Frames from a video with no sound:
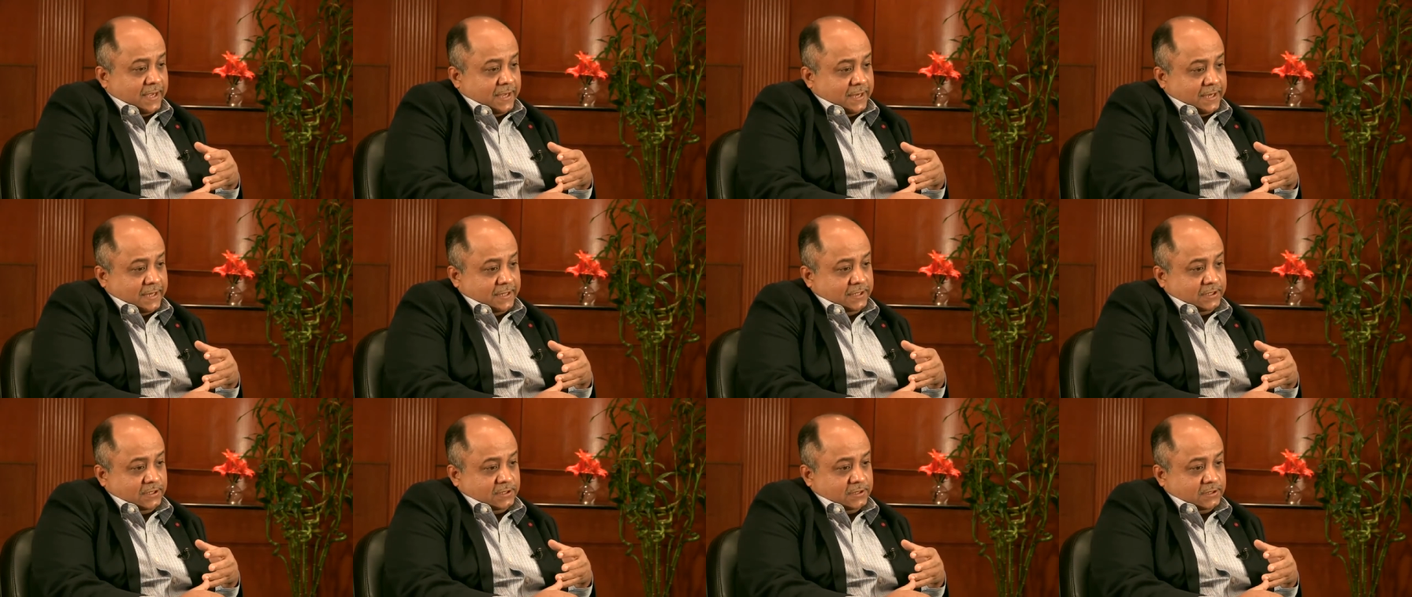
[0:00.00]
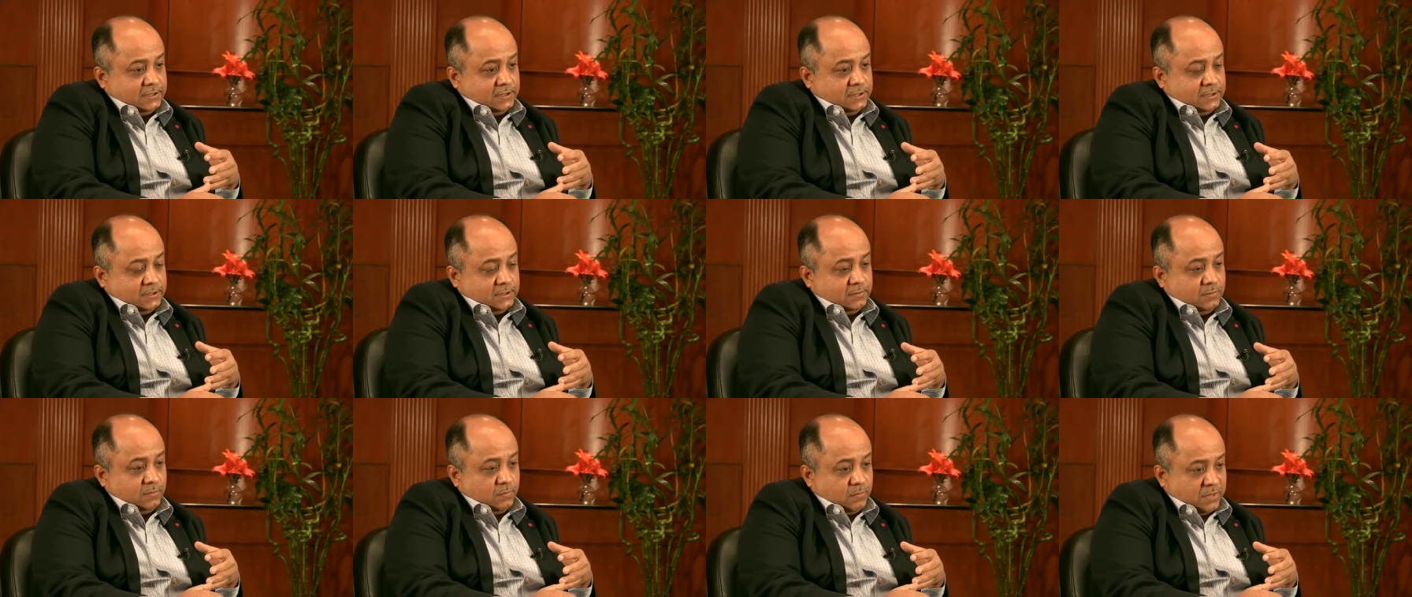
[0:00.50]
And,
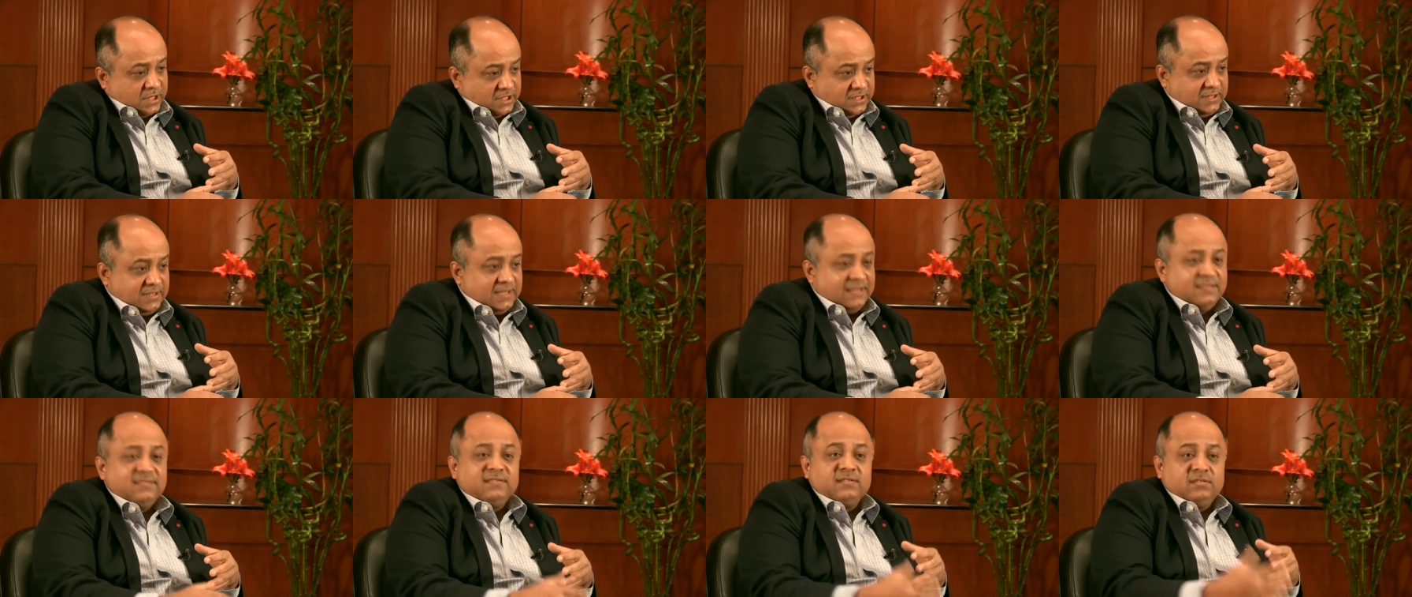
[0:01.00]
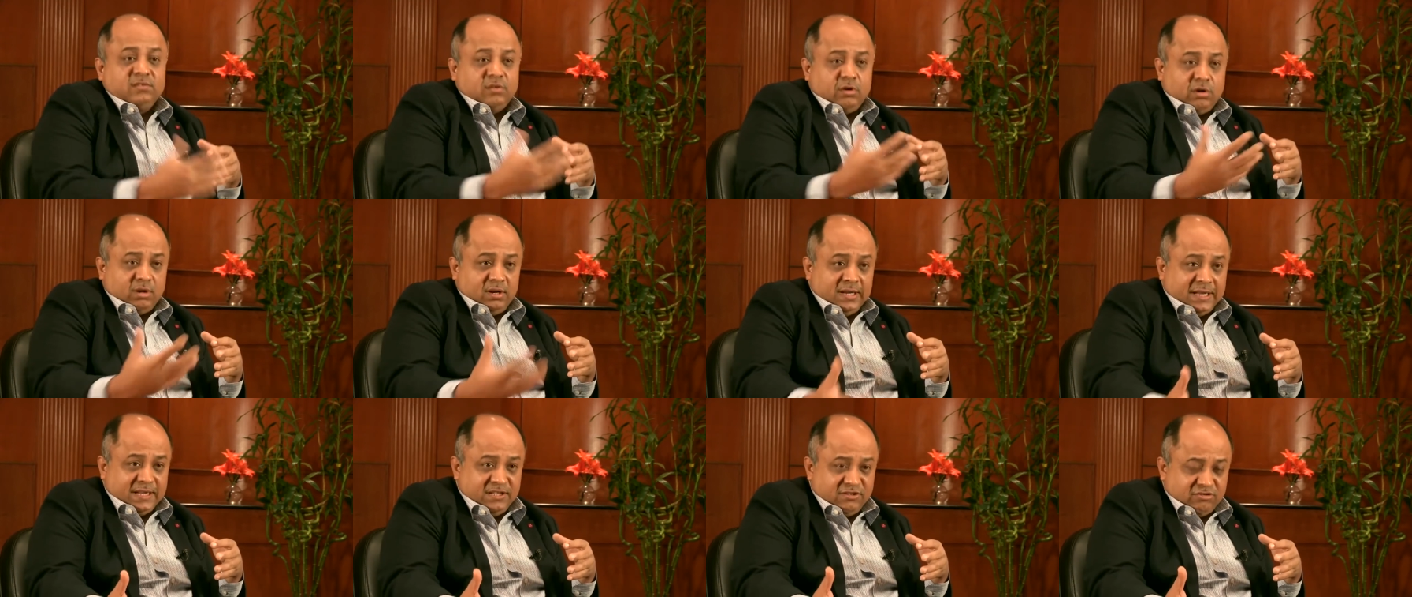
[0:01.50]
uh, but yes,
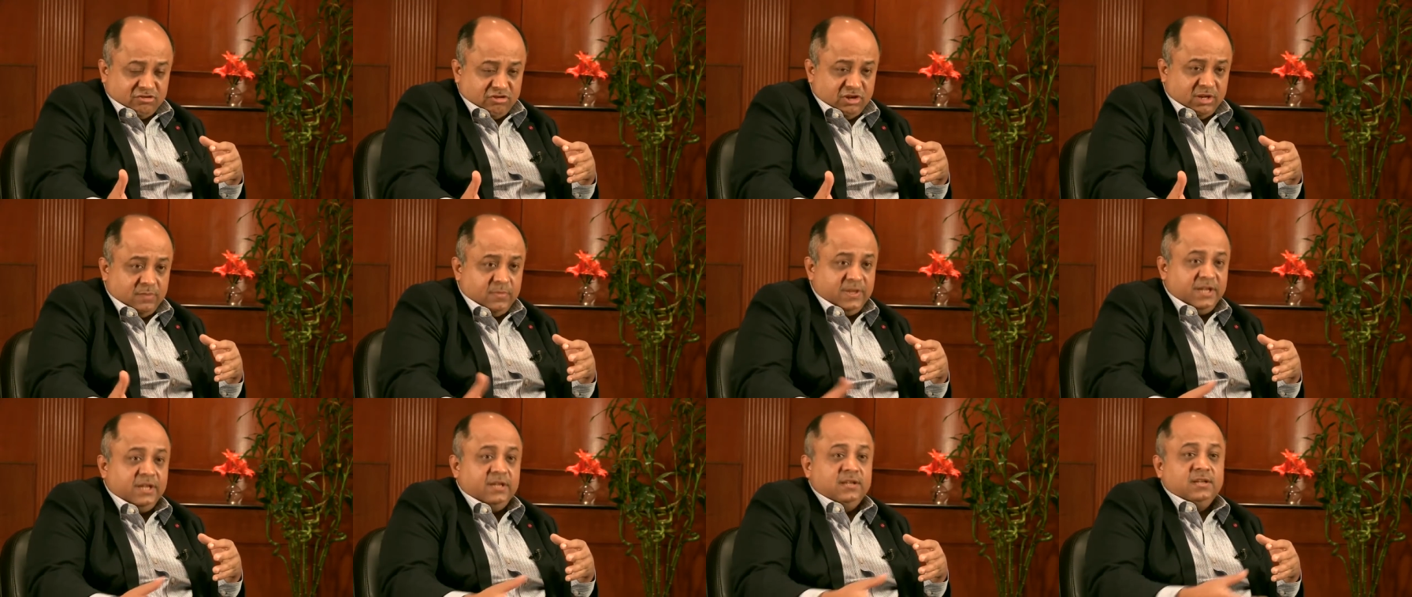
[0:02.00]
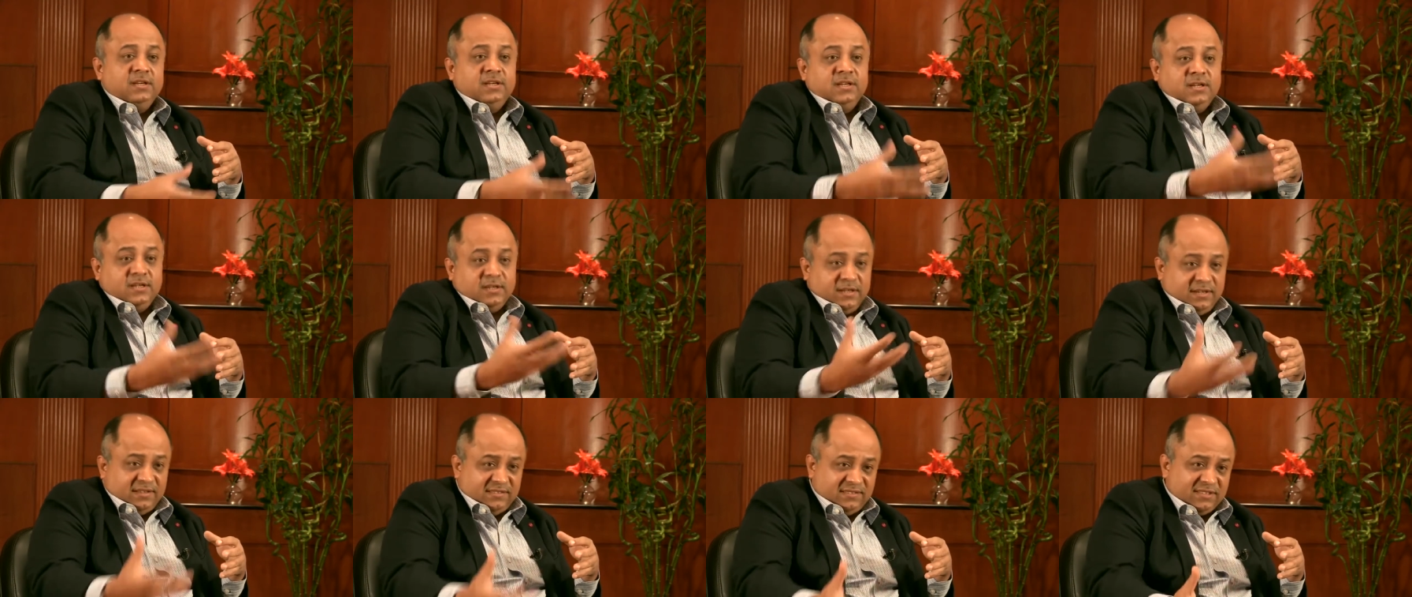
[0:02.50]
online streaming
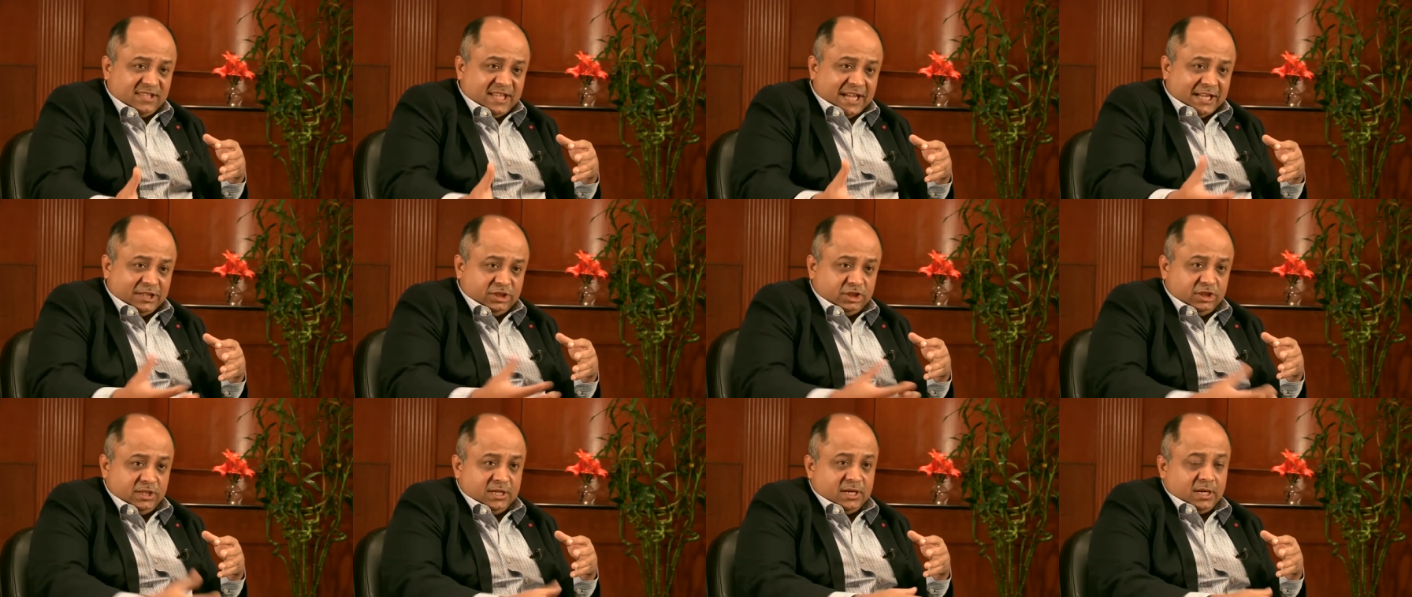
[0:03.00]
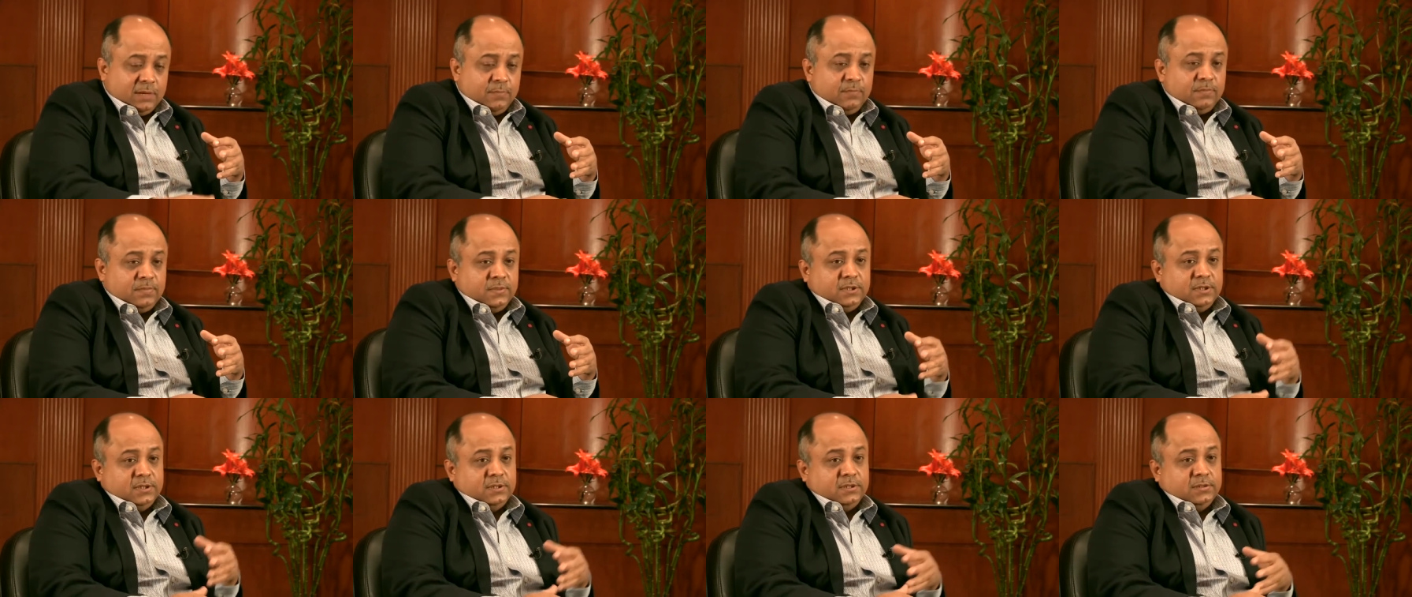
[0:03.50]
is catching
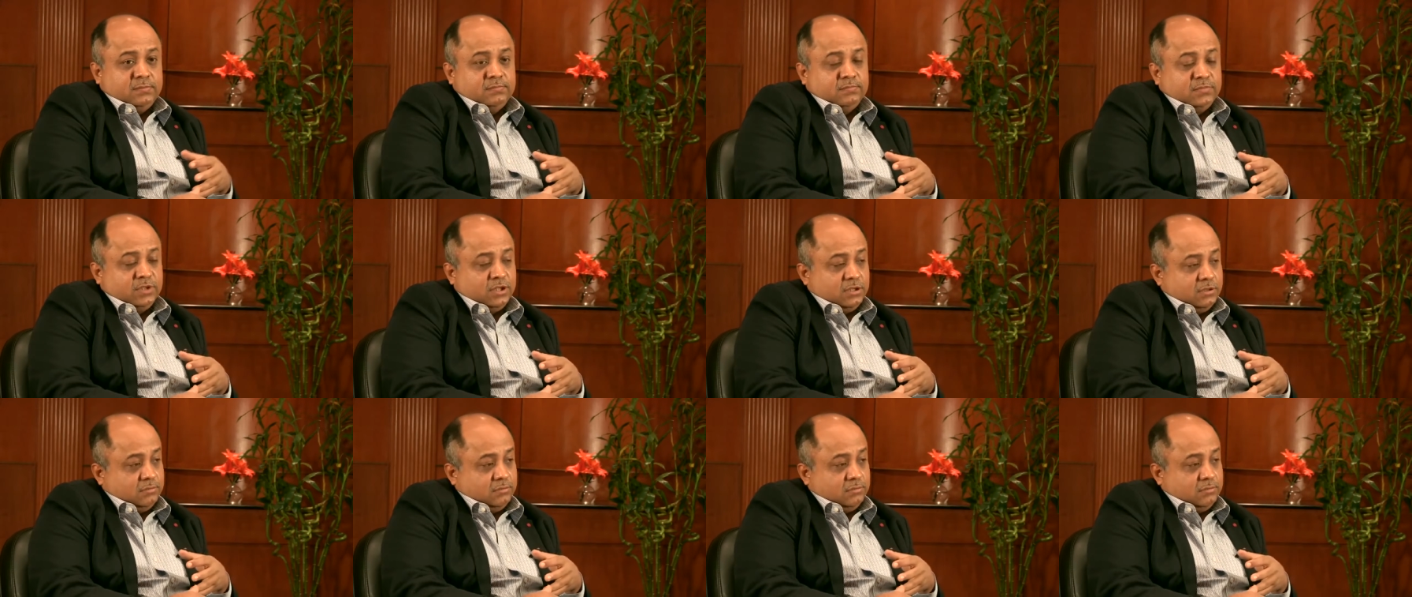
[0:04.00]
up uh, uh,